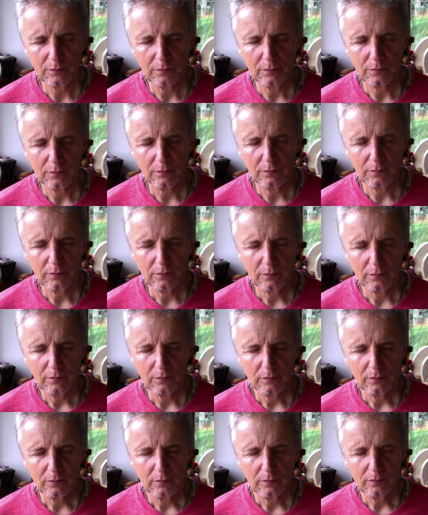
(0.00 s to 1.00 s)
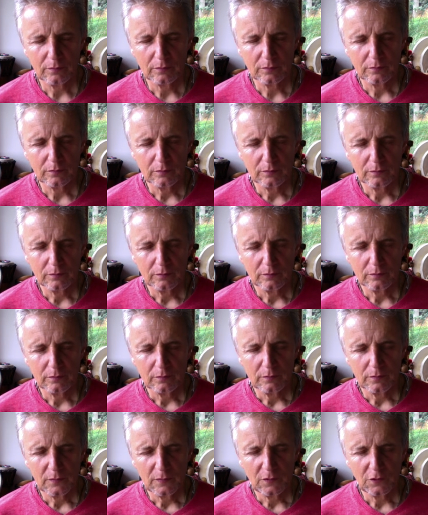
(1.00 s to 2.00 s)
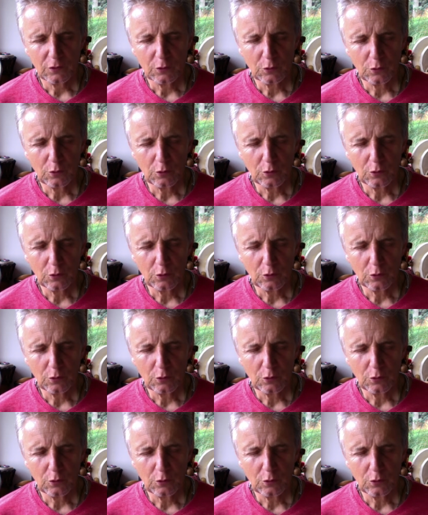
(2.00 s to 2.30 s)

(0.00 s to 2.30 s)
from the councils of HeartLights,